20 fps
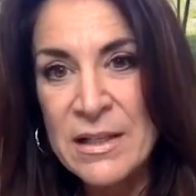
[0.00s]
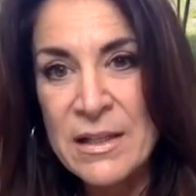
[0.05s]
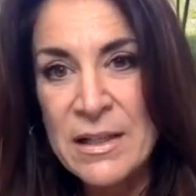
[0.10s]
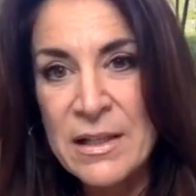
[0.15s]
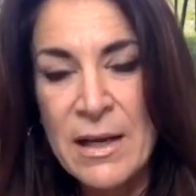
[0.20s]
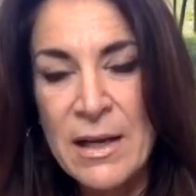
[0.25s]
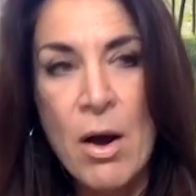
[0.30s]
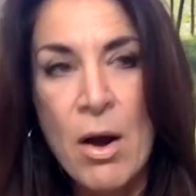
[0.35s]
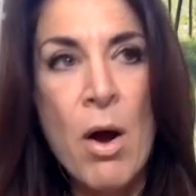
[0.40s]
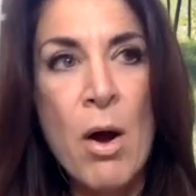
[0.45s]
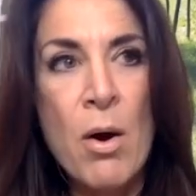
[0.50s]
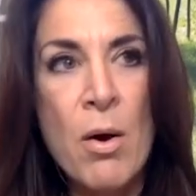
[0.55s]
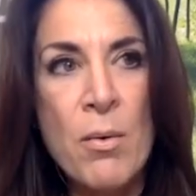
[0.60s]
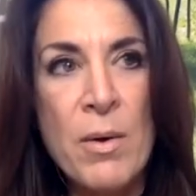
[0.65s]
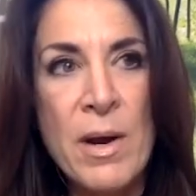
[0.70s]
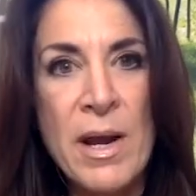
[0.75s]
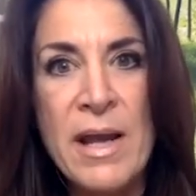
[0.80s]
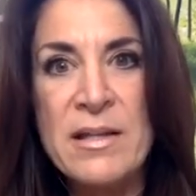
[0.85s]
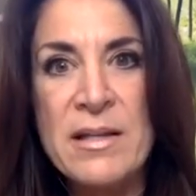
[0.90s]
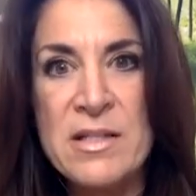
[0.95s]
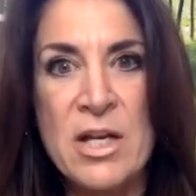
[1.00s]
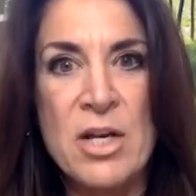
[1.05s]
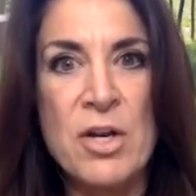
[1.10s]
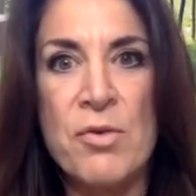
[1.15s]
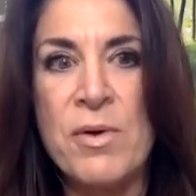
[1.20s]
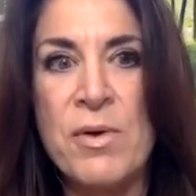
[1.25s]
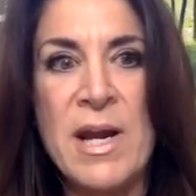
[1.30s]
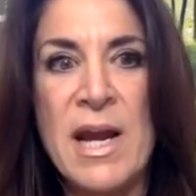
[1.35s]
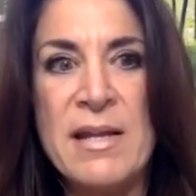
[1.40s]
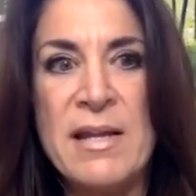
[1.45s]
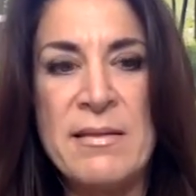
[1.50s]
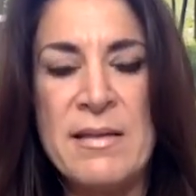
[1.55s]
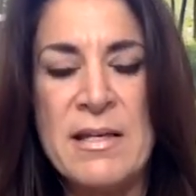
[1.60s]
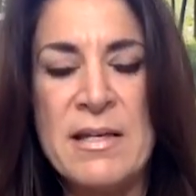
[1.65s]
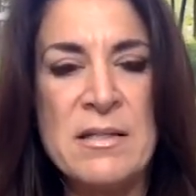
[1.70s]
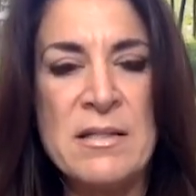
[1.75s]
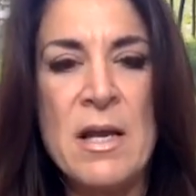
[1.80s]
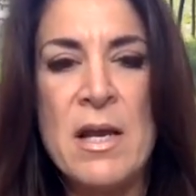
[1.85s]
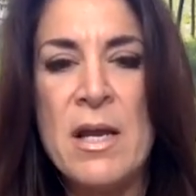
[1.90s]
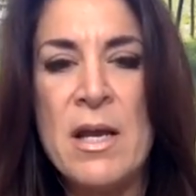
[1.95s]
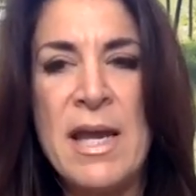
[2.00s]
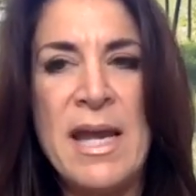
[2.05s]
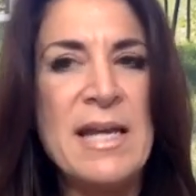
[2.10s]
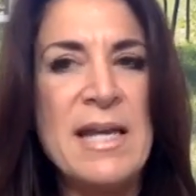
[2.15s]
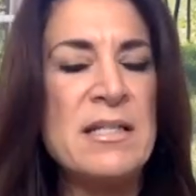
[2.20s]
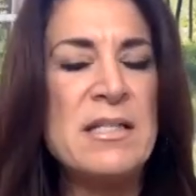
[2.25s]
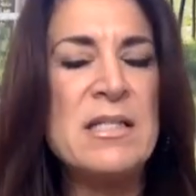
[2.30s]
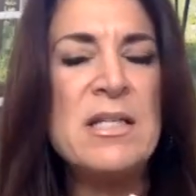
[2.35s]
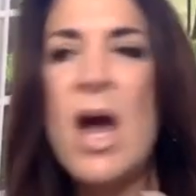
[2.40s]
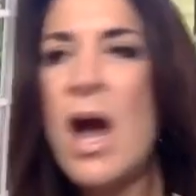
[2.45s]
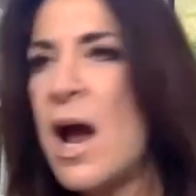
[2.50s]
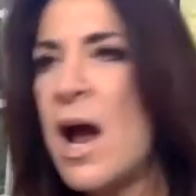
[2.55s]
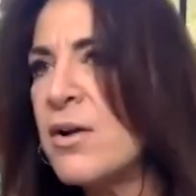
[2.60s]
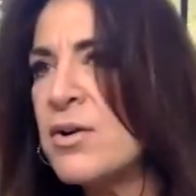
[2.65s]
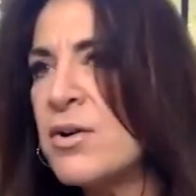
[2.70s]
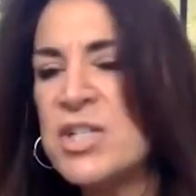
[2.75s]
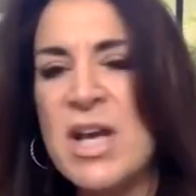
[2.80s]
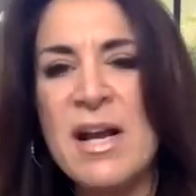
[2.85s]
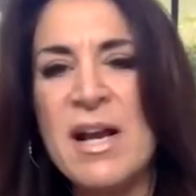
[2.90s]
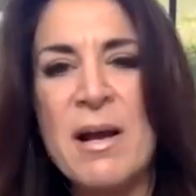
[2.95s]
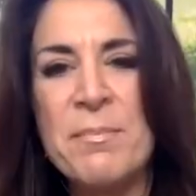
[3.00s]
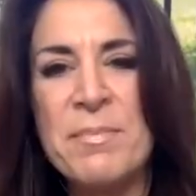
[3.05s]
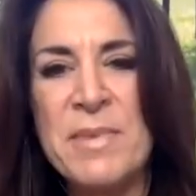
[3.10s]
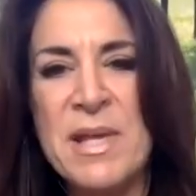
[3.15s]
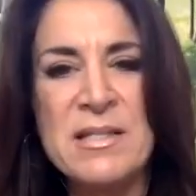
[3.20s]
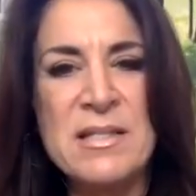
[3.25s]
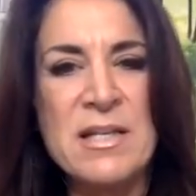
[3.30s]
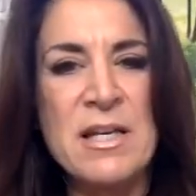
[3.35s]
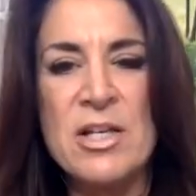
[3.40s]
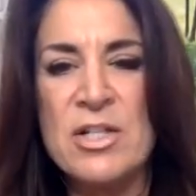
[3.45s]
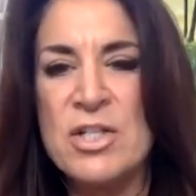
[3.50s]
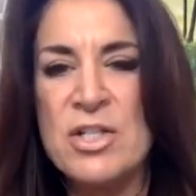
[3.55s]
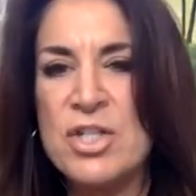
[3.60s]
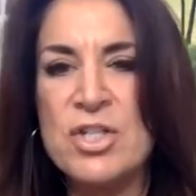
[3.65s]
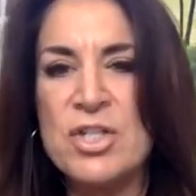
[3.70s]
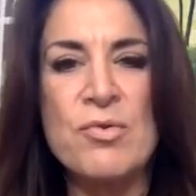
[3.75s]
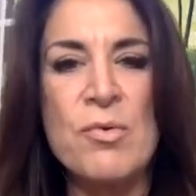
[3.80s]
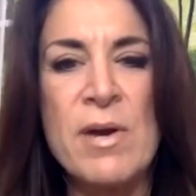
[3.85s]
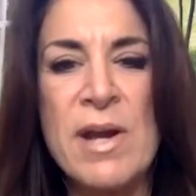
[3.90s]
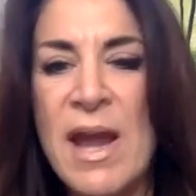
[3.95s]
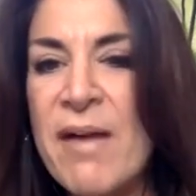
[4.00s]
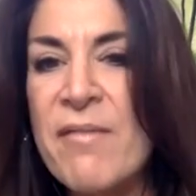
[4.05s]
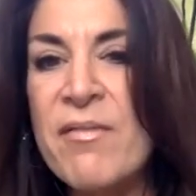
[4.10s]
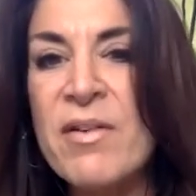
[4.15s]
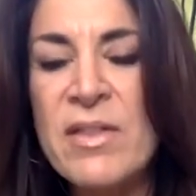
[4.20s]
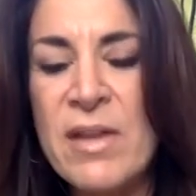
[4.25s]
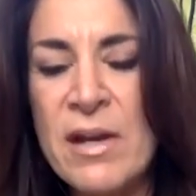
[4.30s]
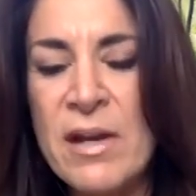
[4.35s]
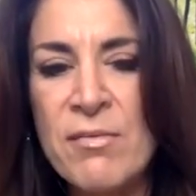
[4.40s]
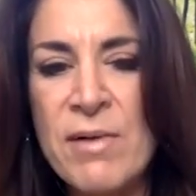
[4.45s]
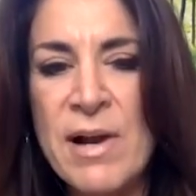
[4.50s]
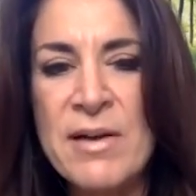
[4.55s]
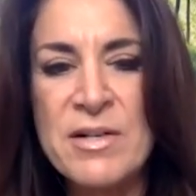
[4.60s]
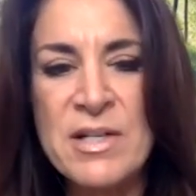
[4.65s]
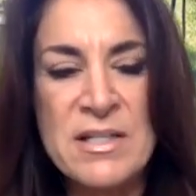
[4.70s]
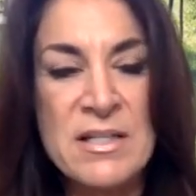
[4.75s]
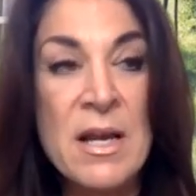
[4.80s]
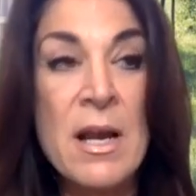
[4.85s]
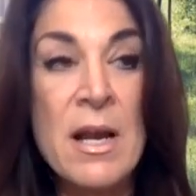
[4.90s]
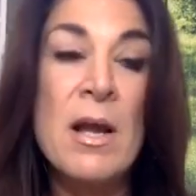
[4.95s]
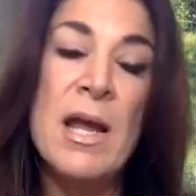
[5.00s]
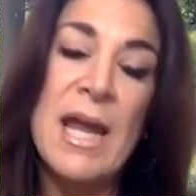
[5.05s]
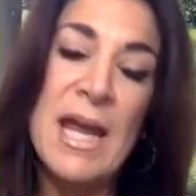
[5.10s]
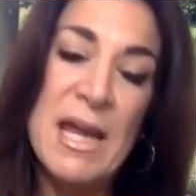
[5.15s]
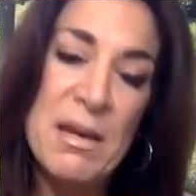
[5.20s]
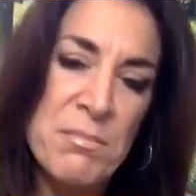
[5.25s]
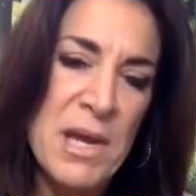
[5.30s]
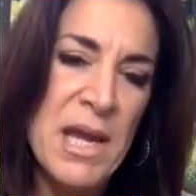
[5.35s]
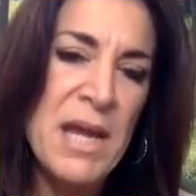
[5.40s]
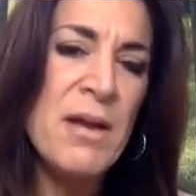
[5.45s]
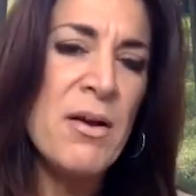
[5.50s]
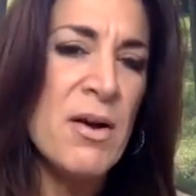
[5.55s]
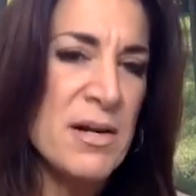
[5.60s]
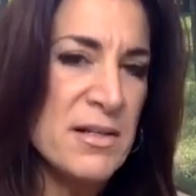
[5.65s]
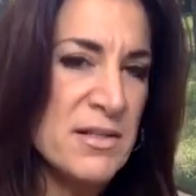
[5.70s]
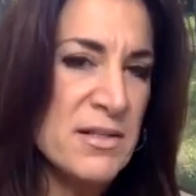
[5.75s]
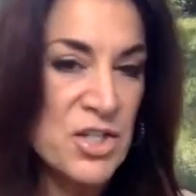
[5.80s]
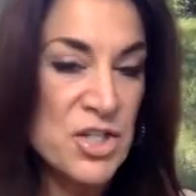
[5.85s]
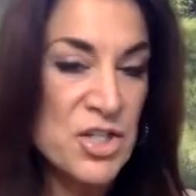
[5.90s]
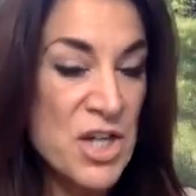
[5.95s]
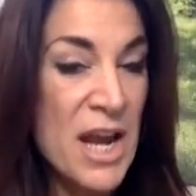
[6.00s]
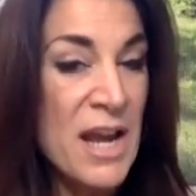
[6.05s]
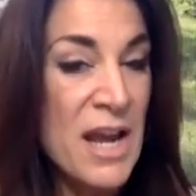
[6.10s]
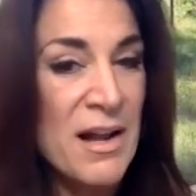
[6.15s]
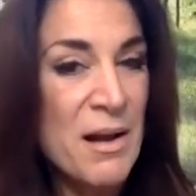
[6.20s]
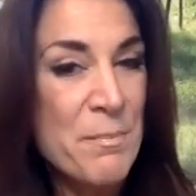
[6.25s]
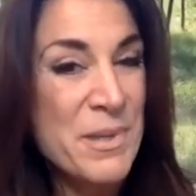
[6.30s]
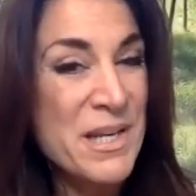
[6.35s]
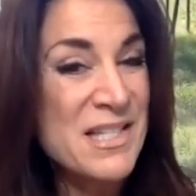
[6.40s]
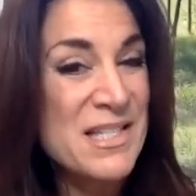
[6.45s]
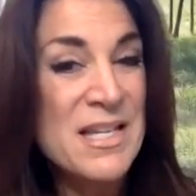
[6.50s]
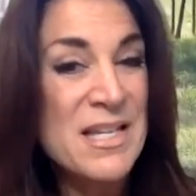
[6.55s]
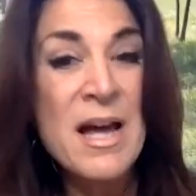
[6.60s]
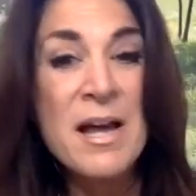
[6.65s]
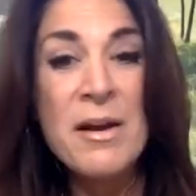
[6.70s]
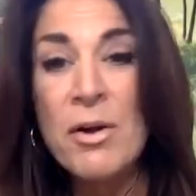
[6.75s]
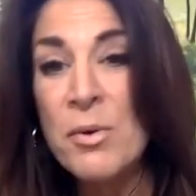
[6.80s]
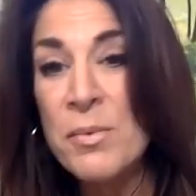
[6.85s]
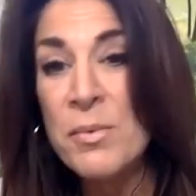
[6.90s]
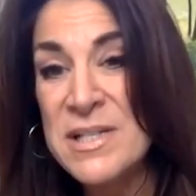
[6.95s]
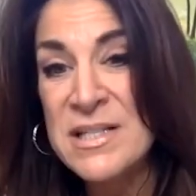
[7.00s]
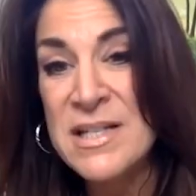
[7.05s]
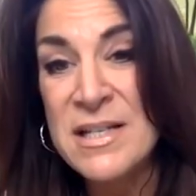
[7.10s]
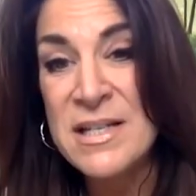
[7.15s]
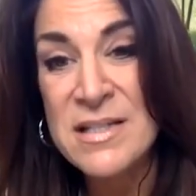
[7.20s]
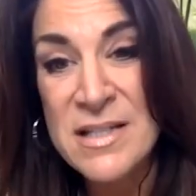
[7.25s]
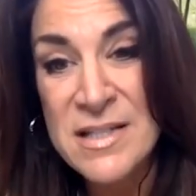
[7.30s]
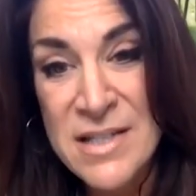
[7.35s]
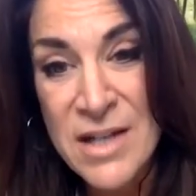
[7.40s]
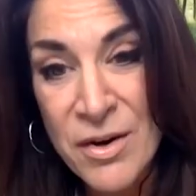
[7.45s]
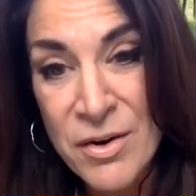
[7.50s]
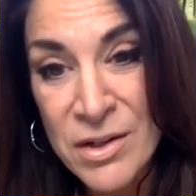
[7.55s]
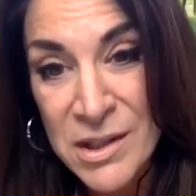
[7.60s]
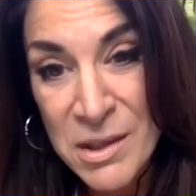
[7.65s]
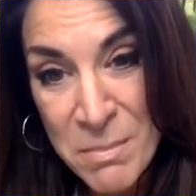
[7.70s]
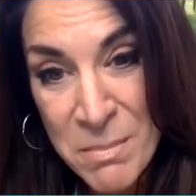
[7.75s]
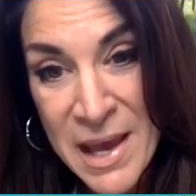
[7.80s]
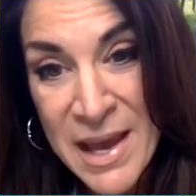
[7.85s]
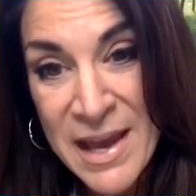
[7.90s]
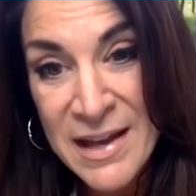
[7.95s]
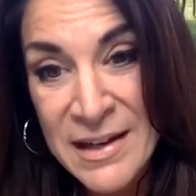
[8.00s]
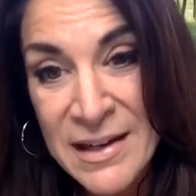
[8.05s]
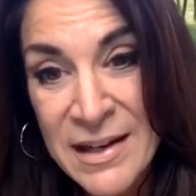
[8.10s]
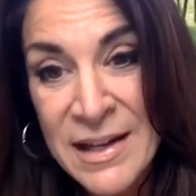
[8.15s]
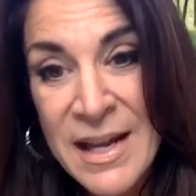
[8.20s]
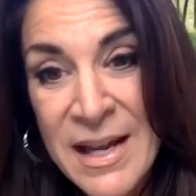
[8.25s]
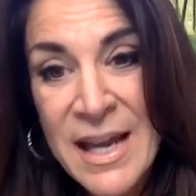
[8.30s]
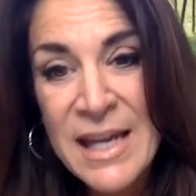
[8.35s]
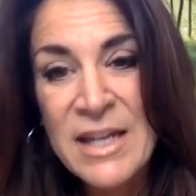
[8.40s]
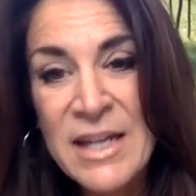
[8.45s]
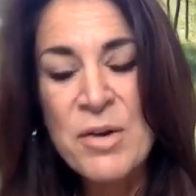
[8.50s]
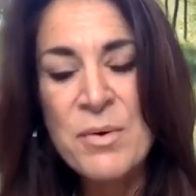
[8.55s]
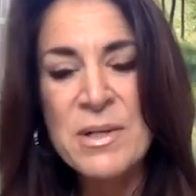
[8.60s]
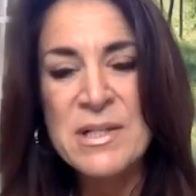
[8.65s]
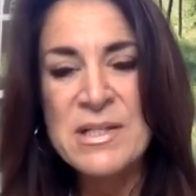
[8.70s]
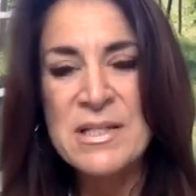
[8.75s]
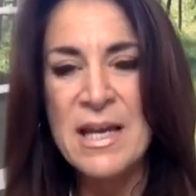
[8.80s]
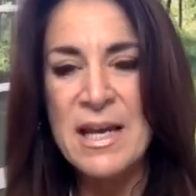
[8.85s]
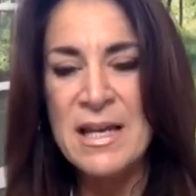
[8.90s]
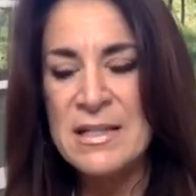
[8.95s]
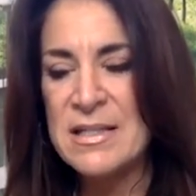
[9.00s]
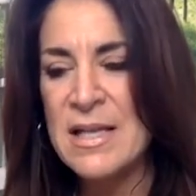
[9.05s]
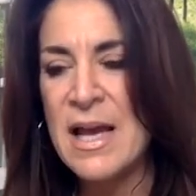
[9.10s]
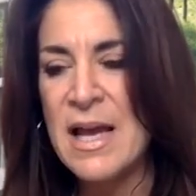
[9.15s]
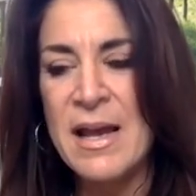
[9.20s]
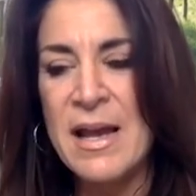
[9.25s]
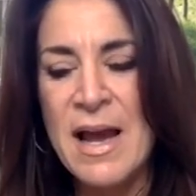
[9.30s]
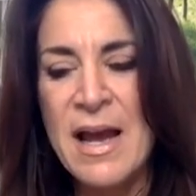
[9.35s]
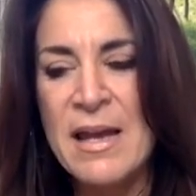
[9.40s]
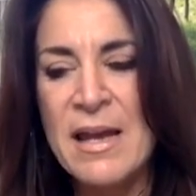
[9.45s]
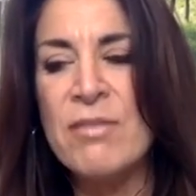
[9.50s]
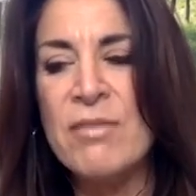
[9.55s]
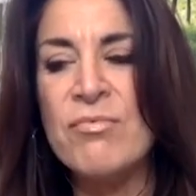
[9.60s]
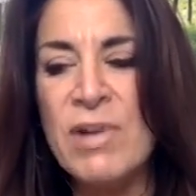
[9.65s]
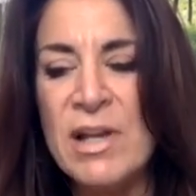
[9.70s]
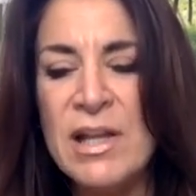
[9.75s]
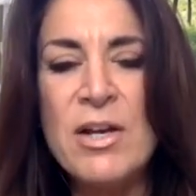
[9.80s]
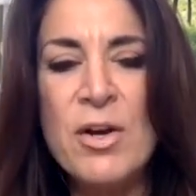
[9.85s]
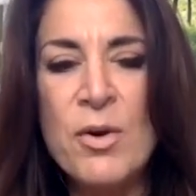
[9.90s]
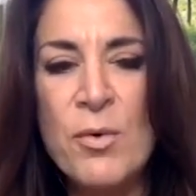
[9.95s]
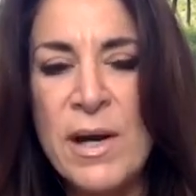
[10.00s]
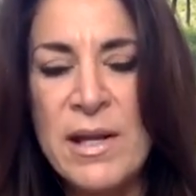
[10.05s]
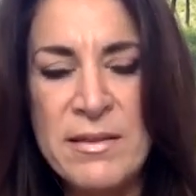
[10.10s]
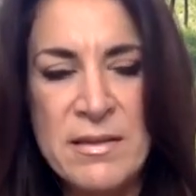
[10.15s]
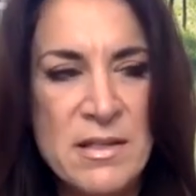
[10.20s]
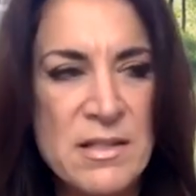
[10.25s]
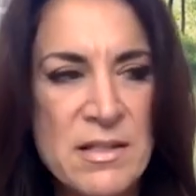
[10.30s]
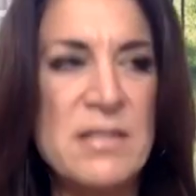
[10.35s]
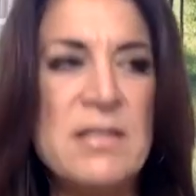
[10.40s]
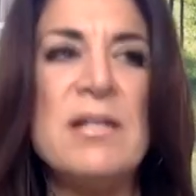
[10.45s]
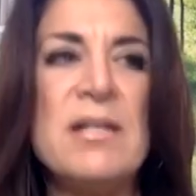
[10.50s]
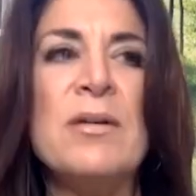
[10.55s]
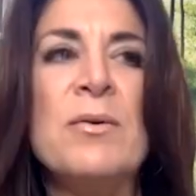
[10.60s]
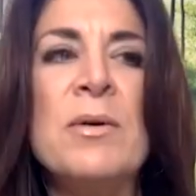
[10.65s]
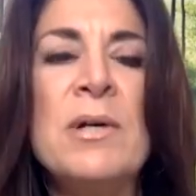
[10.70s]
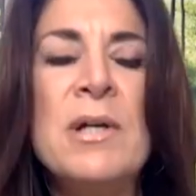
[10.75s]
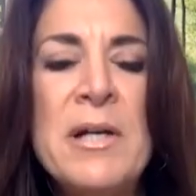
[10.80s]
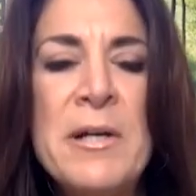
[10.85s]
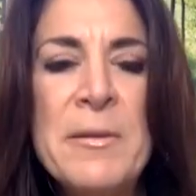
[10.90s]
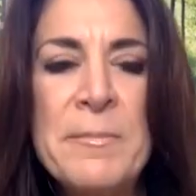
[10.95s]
Like, it's going to create this entire shakeup that's going to destroy everything around us. It may cause a shakeup, but it's not always necessarily bad. I really equate this to,